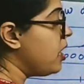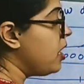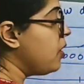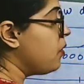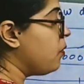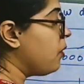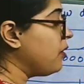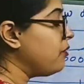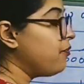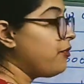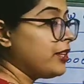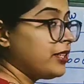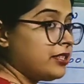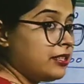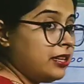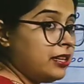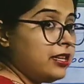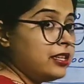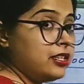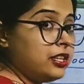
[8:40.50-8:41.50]
When first
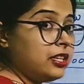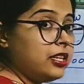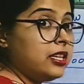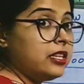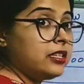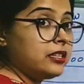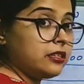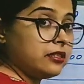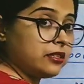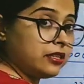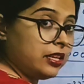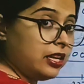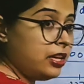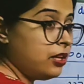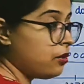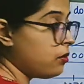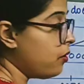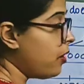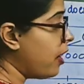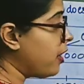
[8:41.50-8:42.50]
digit is a
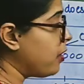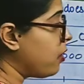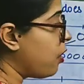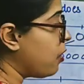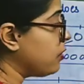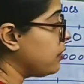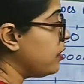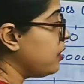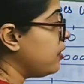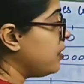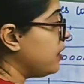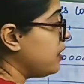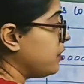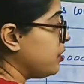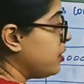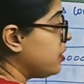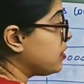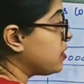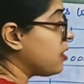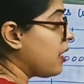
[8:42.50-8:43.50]
0 and other
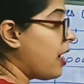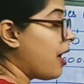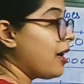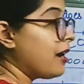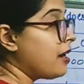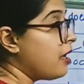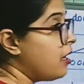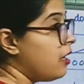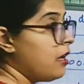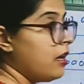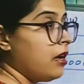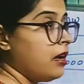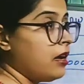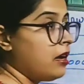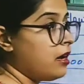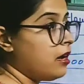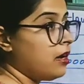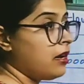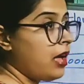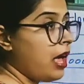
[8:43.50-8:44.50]
digits are
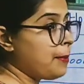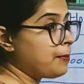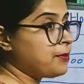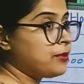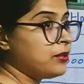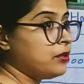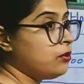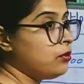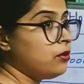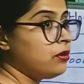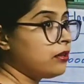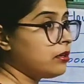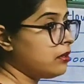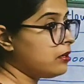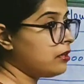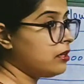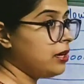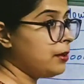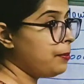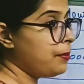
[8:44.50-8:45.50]

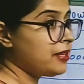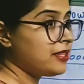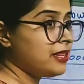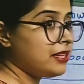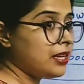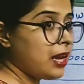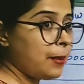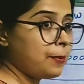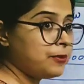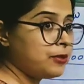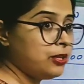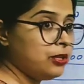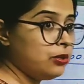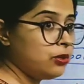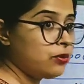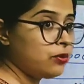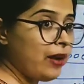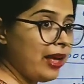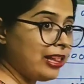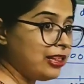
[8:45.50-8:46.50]
represent
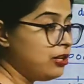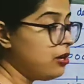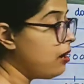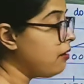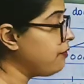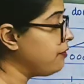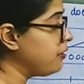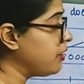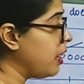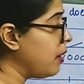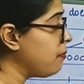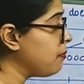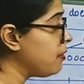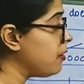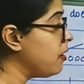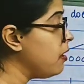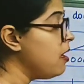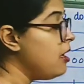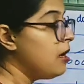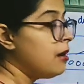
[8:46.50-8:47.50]
absolute value of
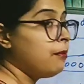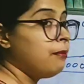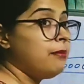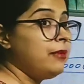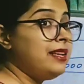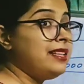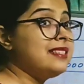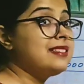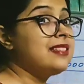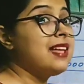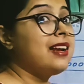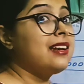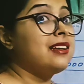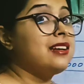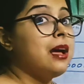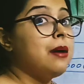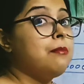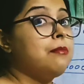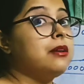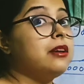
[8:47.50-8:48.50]
number, means that
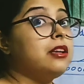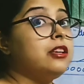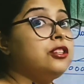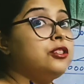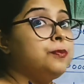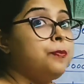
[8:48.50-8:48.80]
number is